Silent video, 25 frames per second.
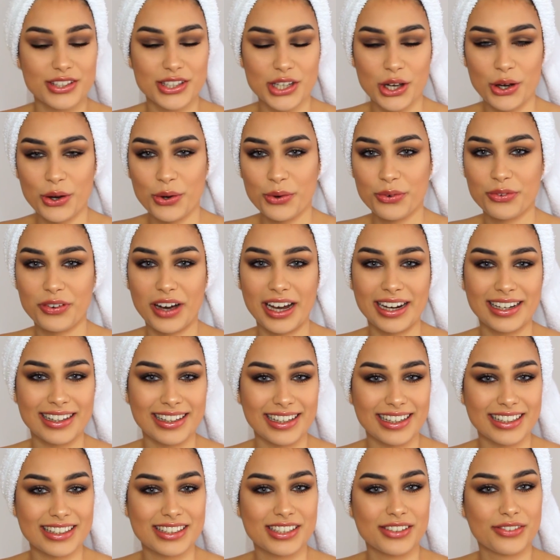So
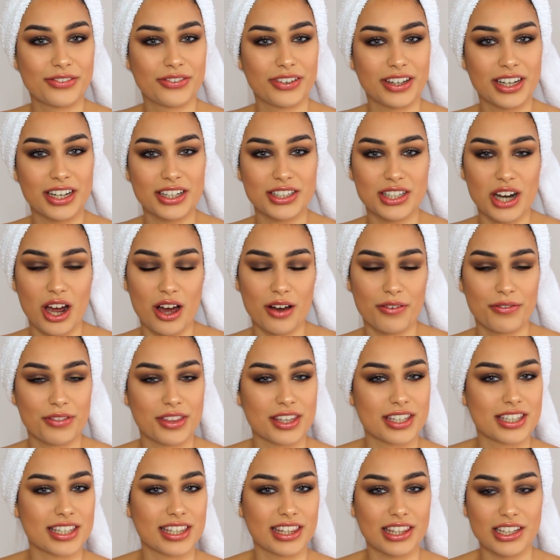finally, to finish off
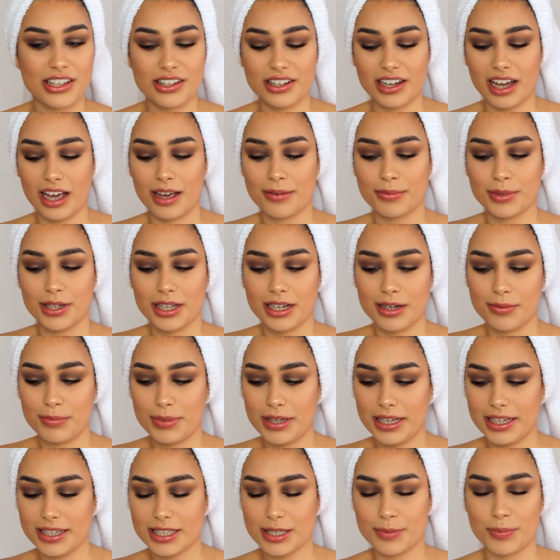this look, I'm going to
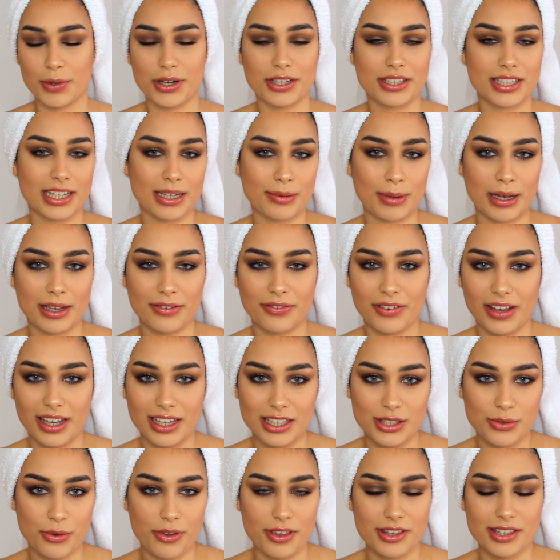be spritzing my
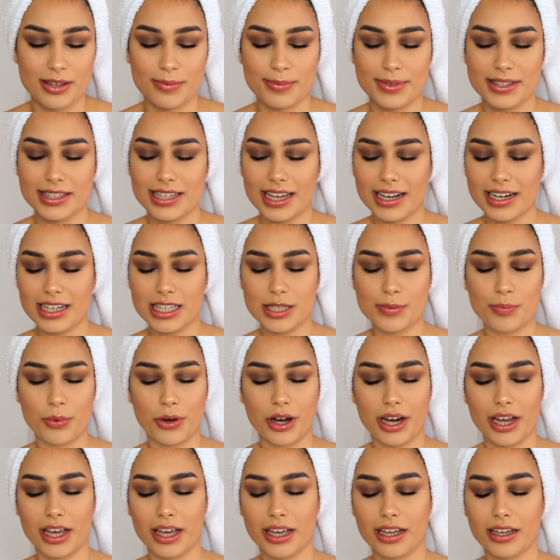face with some setting
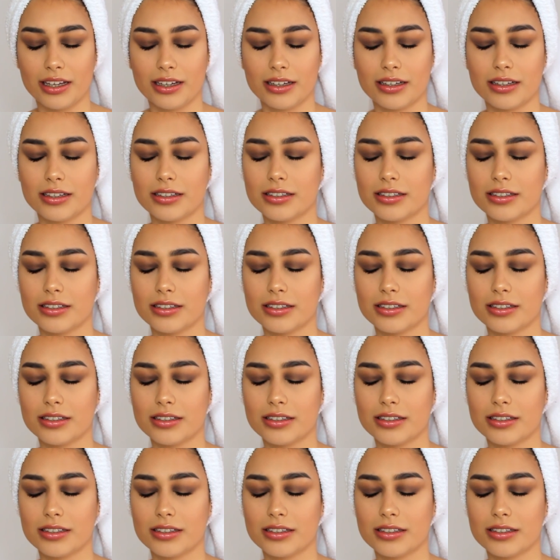spray